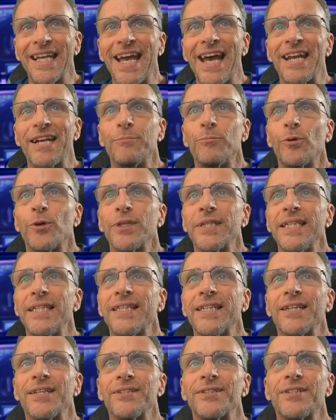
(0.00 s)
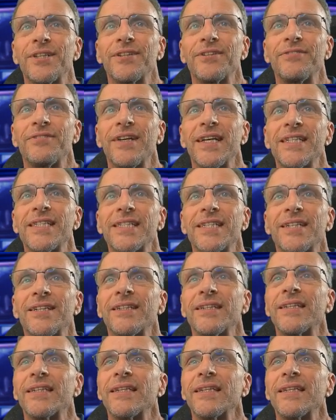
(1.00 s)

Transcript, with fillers: added more details to the face here.